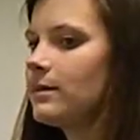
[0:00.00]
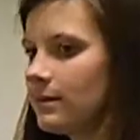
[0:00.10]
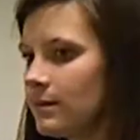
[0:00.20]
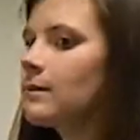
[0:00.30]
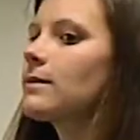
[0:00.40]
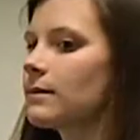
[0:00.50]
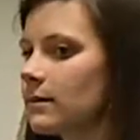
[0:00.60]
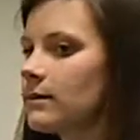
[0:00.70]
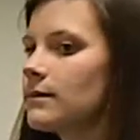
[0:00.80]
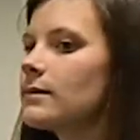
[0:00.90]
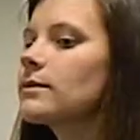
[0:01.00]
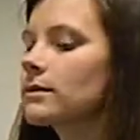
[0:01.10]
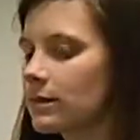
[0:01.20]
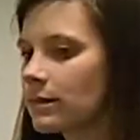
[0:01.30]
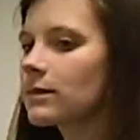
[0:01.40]
So same thing, just with the
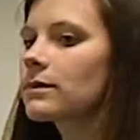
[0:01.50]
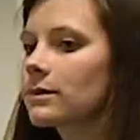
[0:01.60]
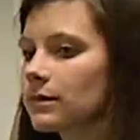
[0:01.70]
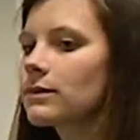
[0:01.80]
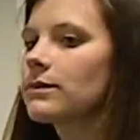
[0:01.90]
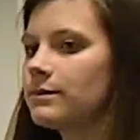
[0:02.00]
ah vowel.